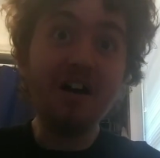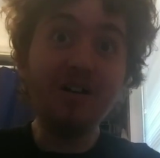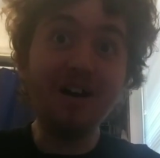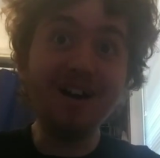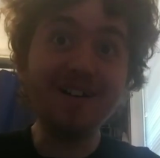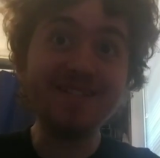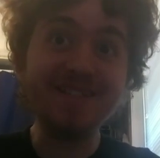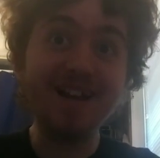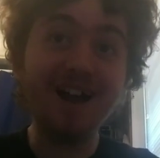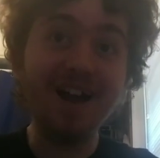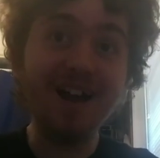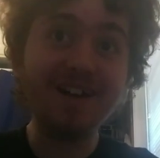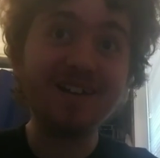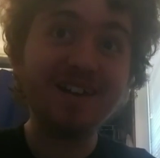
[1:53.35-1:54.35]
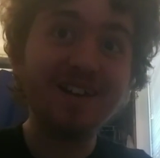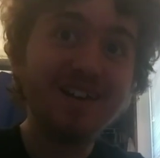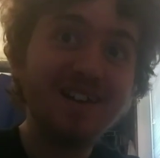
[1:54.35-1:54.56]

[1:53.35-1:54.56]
What the heck?